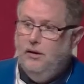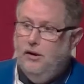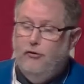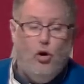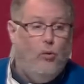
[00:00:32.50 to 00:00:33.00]

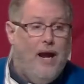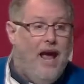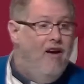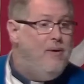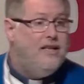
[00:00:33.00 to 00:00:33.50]
For we
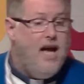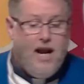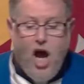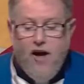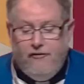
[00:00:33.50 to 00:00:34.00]
have been cut
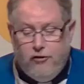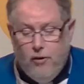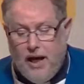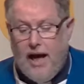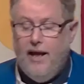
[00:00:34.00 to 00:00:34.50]
off from
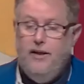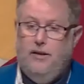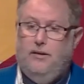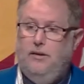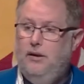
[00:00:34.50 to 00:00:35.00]
God.
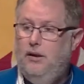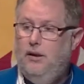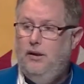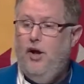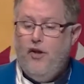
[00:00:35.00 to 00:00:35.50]

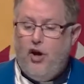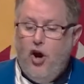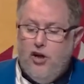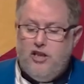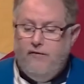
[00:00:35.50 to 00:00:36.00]
The
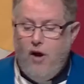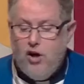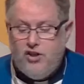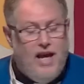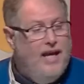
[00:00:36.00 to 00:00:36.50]
curse of our
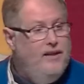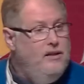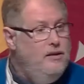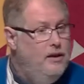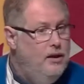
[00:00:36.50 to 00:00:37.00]
sin
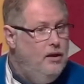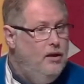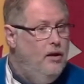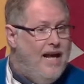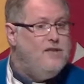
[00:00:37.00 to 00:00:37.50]

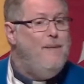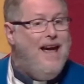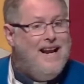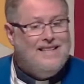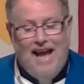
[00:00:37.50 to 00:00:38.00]
has
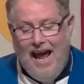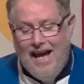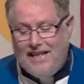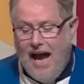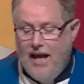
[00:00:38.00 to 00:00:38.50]
made us
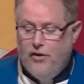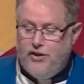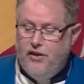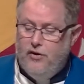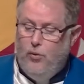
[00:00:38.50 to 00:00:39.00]
exiles
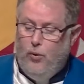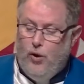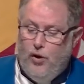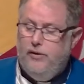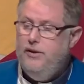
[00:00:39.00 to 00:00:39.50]
in the
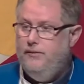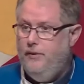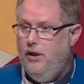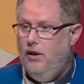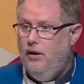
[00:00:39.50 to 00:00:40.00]
world.
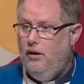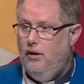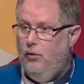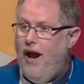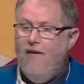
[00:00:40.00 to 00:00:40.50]

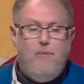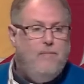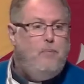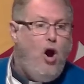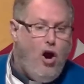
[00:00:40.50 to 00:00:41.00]
We have been
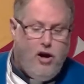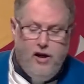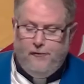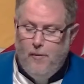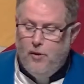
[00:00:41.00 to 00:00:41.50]

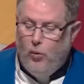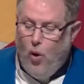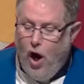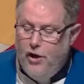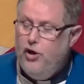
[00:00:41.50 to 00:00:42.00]
parted from the
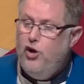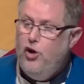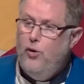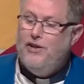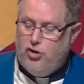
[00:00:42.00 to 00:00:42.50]
one
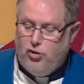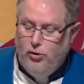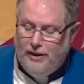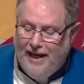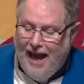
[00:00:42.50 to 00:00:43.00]
who is
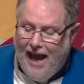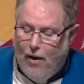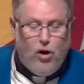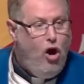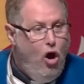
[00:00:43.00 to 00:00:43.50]
truly
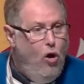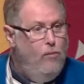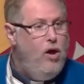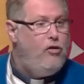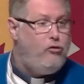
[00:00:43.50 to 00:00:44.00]
our
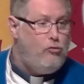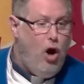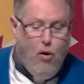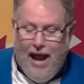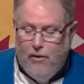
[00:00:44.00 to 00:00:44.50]
home,
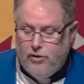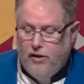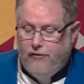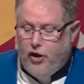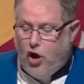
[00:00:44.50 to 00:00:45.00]
thrown out
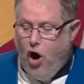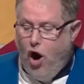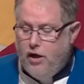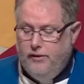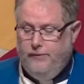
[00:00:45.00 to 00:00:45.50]
of the
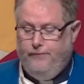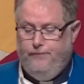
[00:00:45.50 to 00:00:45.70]
garden.